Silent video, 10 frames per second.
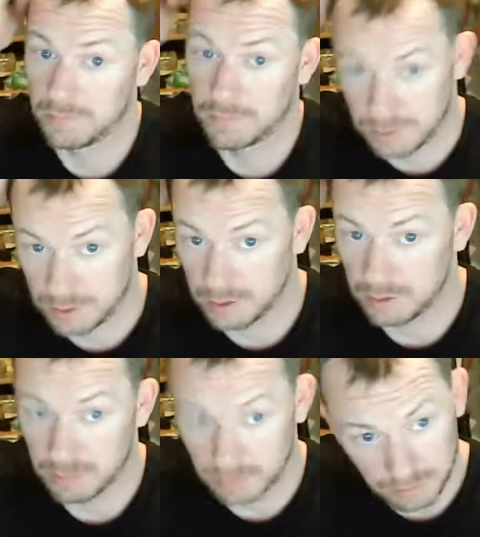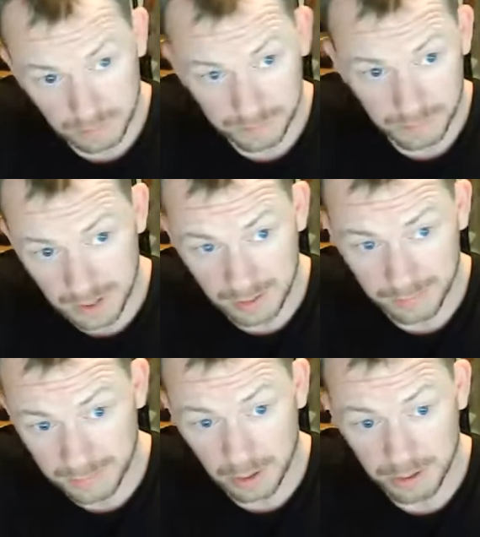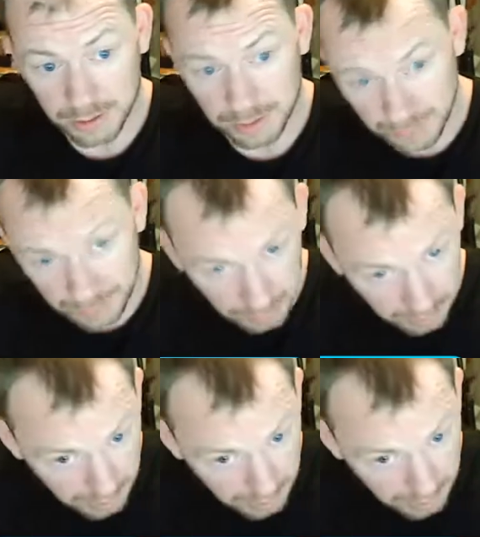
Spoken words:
So, Partridge, if you're in